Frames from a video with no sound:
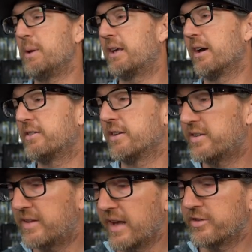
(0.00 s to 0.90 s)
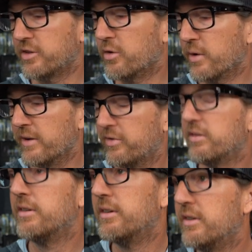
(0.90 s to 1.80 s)
because it says Griff?
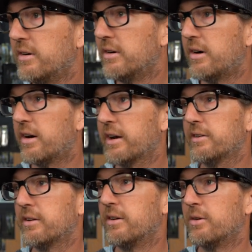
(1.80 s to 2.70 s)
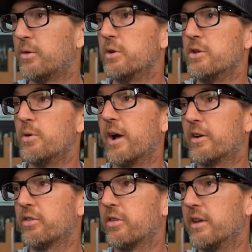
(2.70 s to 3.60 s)
on it, or you
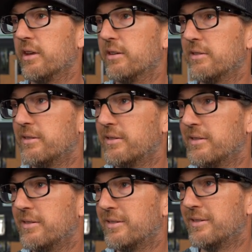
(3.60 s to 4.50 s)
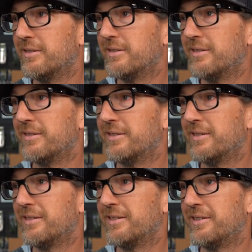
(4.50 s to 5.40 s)
actually? No,
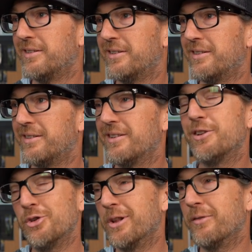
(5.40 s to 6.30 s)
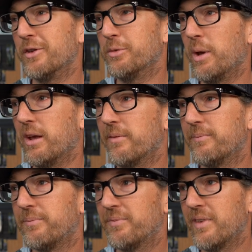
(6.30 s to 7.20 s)
the bait's dope. You love this bait.
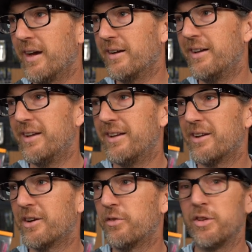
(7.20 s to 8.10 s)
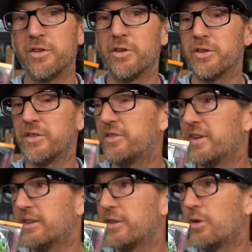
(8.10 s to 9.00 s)
Yeah. Yeah. Griffon Zero is a
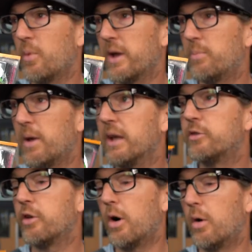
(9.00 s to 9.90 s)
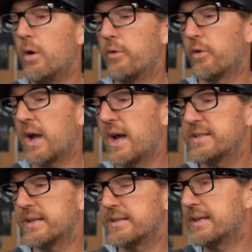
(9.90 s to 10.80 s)
sick little wake bait. So for guys
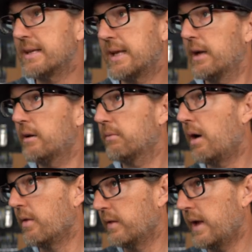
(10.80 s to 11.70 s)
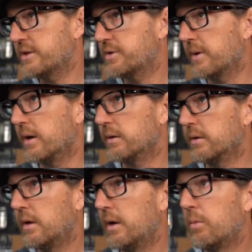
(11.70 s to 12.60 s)
that didn't get on the last round,
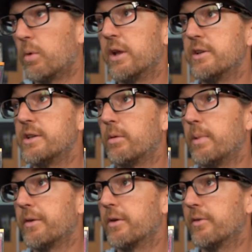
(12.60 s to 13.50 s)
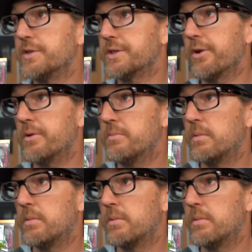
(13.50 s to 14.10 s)
what can you tell them about the Griffon Zero?